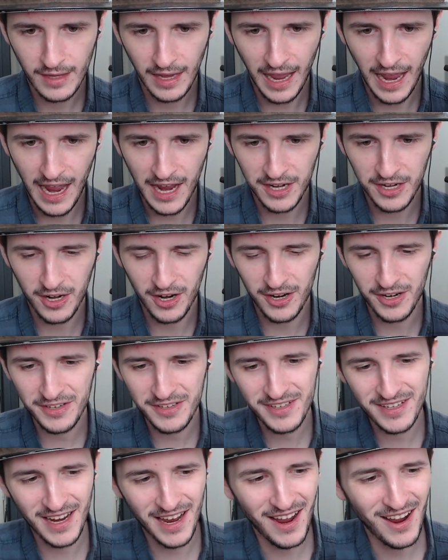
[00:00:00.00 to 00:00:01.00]

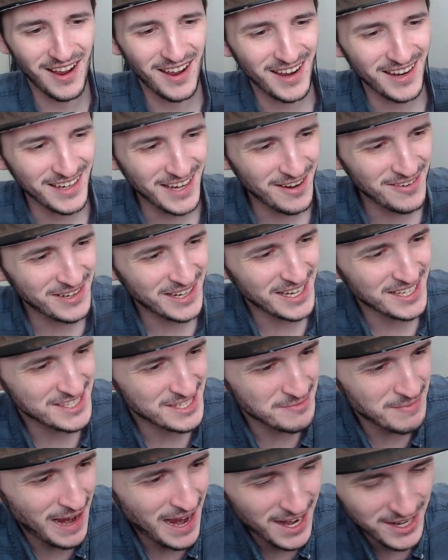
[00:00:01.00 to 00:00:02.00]
Akon, yeah. Oh, yeah, we get
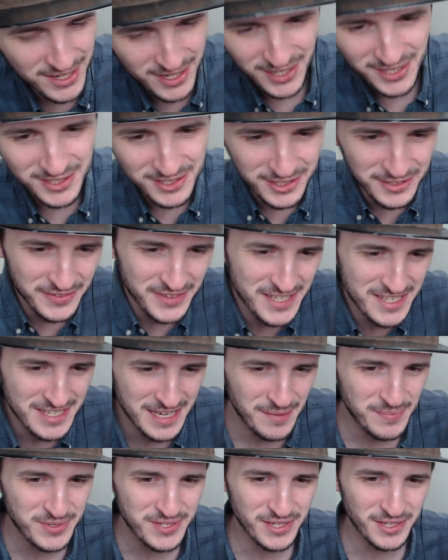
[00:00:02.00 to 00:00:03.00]
some Akon love this
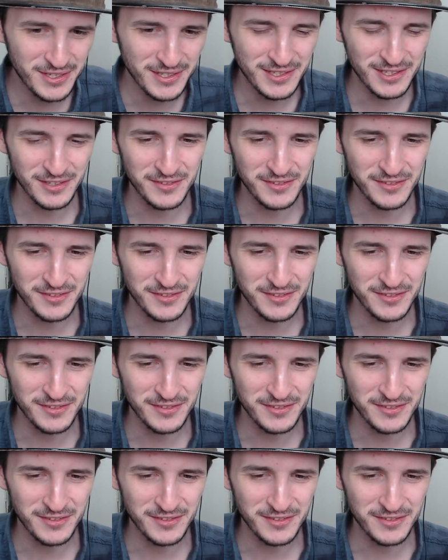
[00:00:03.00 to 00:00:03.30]
episode.